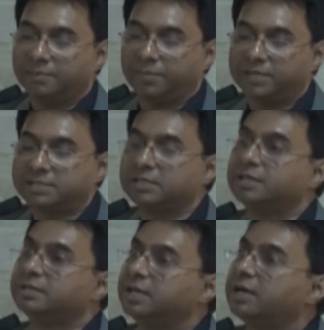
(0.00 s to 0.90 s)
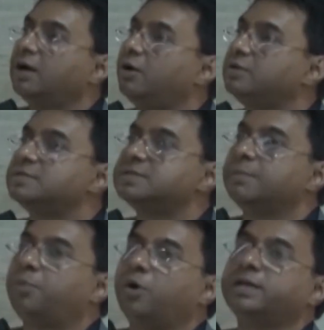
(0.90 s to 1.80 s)
But there are also
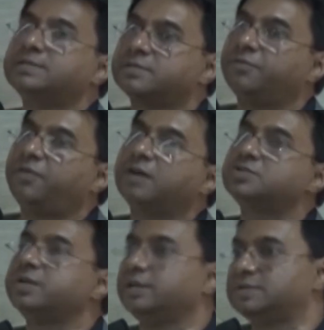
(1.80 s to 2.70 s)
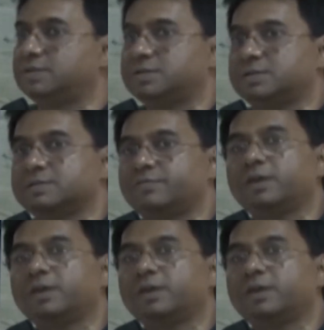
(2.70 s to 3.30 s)
some pockets of functioning institutions.